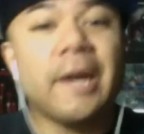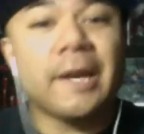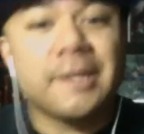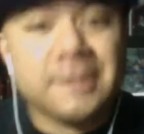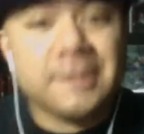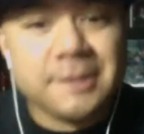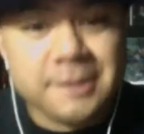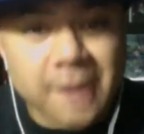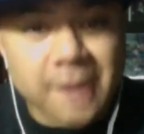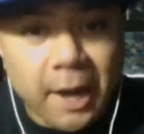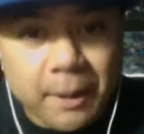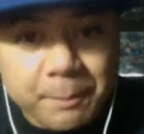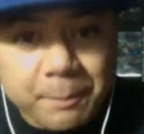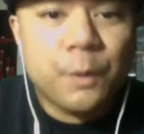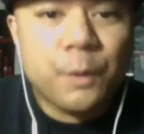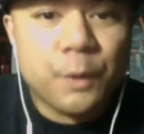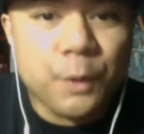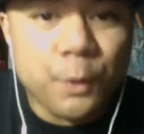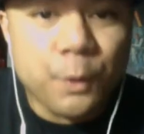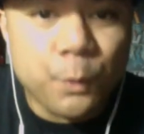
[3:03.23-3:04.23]

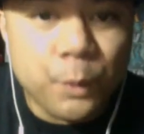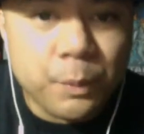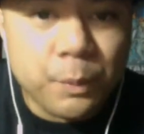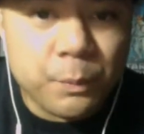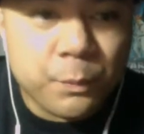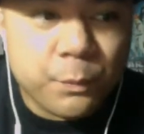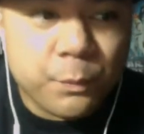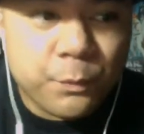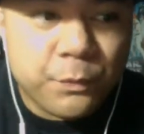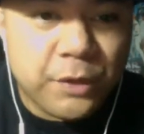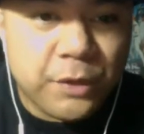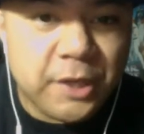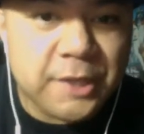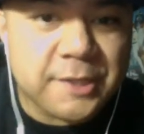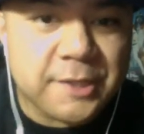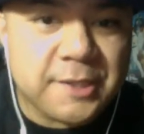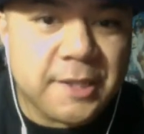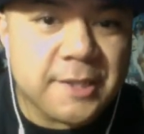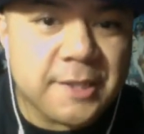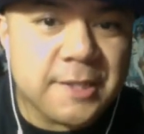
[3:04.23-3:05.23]
Except, when
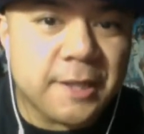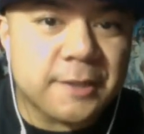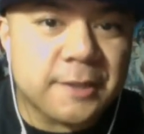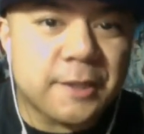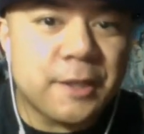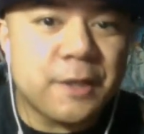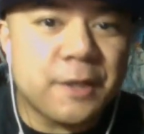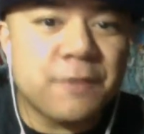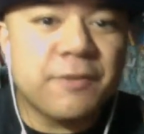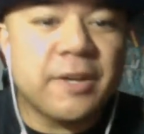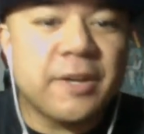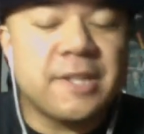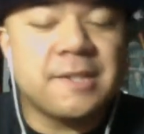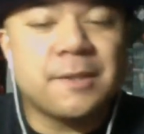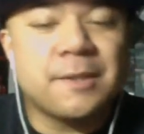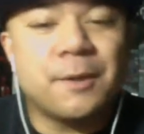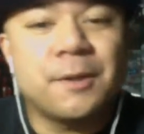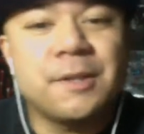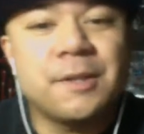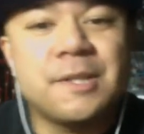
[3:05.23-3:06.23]
Vinny sends out the
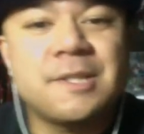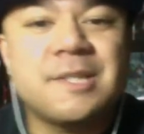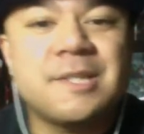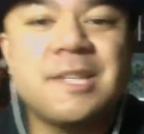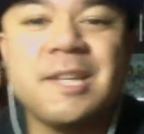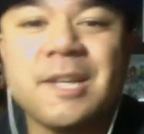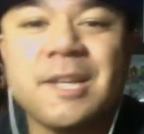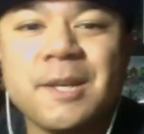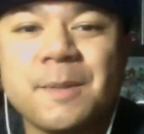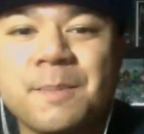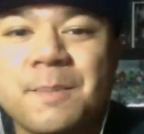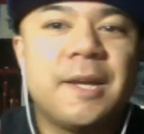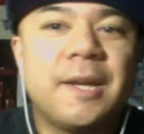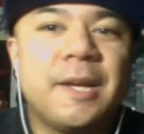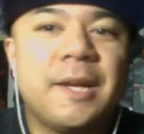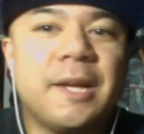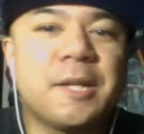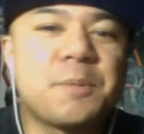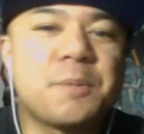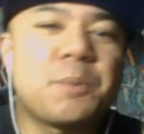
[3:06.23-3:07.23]
invites to all these
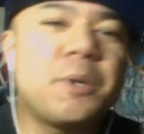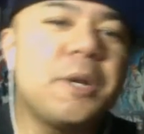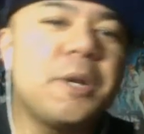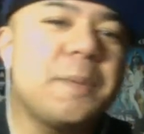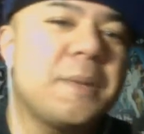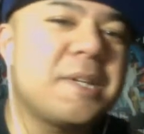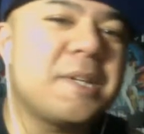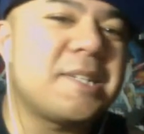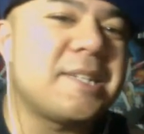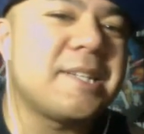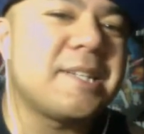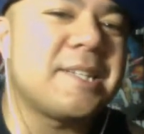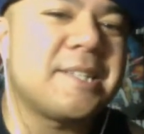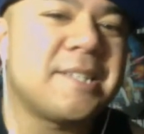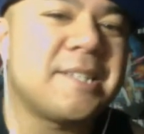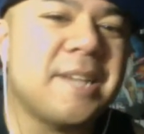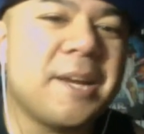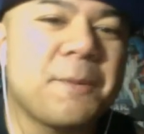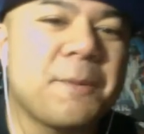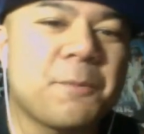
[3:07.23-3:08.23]
teams, it's pretty much the
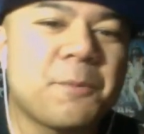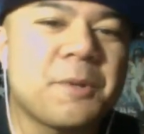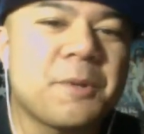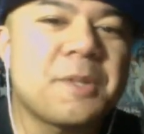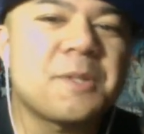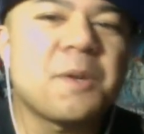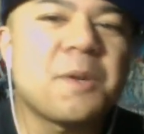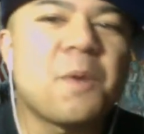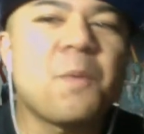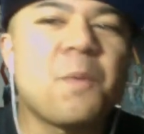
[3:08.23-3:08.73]
same reason